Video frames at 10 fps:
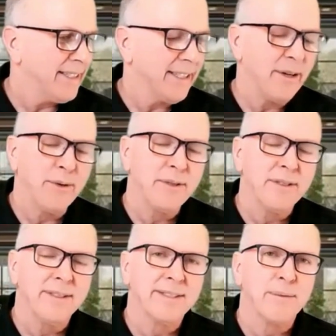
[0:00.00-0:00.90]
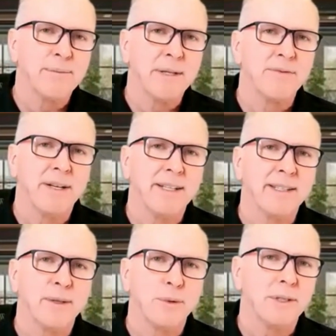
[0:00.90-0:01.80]
as an owner, it sometimes felt
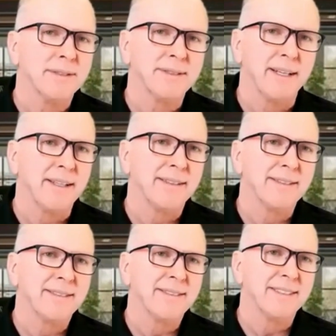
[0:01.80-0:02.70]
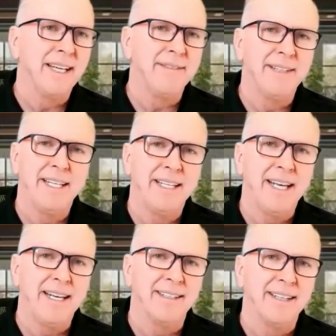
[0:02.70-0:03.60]
like the world's like caving
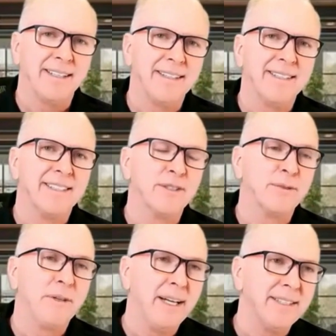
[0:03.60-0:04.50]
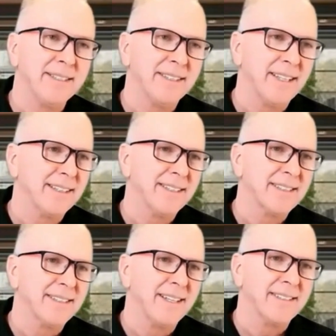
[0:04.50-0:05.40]
in on you. Like, this is crazy. Like,
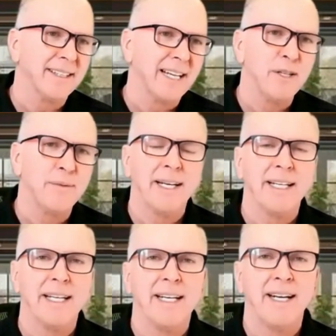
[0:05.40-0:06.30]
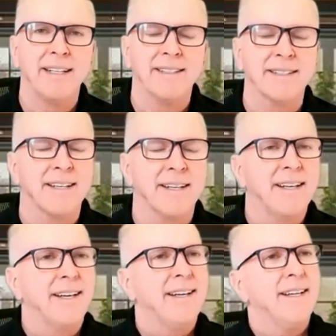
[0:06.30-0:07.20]
this is nuts. Like, how am I going to get out of this?
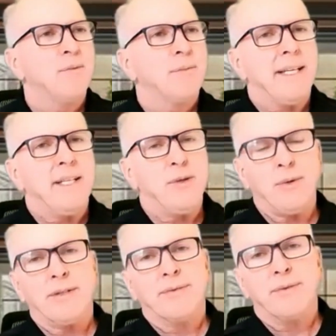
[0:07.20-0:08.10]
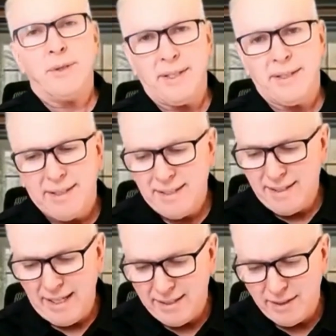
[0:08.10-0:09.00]
But then you work through it,
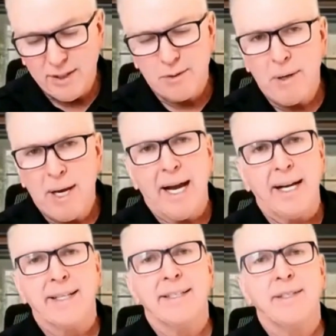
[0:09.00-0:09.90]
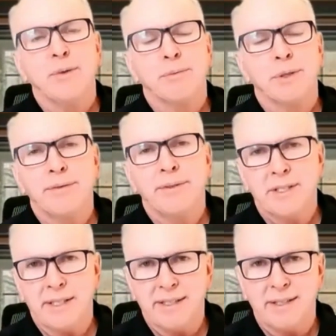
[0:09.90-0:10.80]
and then you look back and you improve
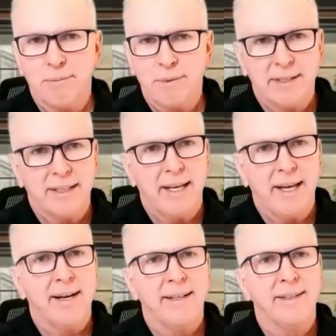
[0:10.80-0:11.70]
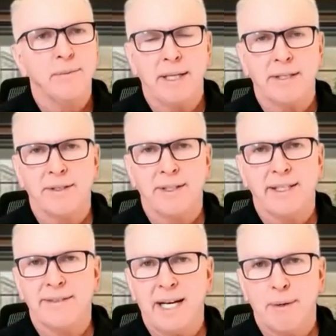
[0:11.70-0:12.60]
your systems, and you make sure
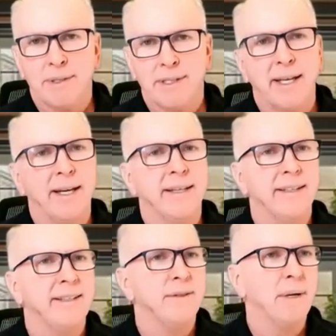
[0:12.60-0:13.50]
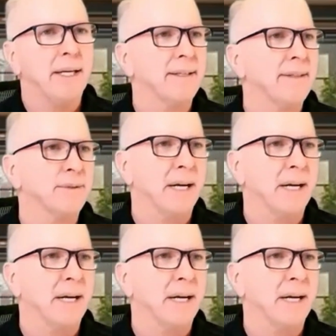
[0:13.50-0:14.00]
that never happens again, and you make